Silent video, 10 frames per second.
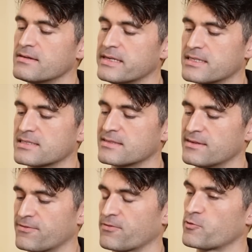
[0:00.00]
It's
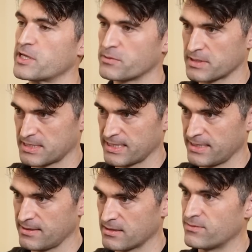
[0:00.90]
the
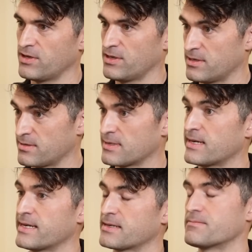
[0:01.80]
frequency of
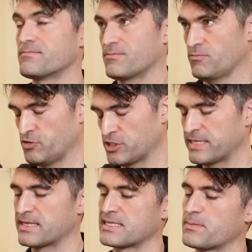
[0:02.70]
Earth-like,
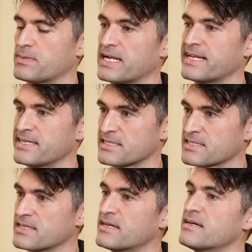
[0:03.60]
usually they say yes.
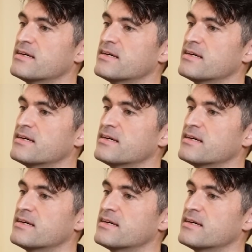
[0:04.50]
planets